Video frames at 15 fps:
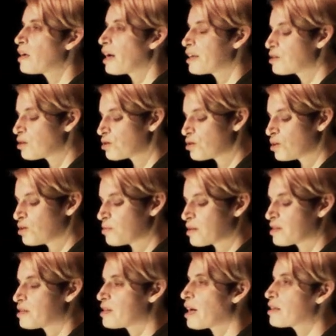I touch you with
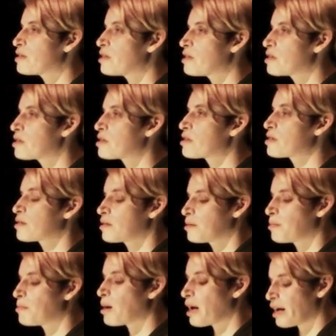sadness,
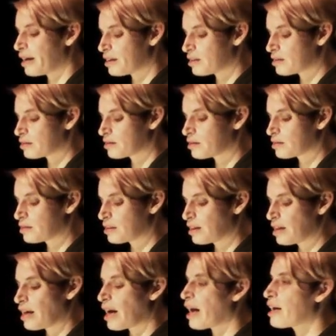mine,
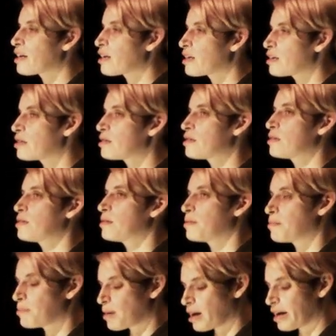anger,
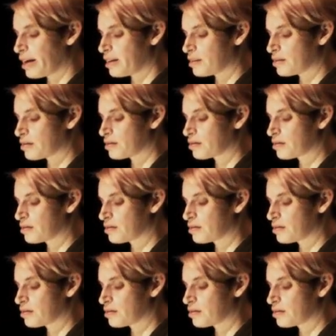mine.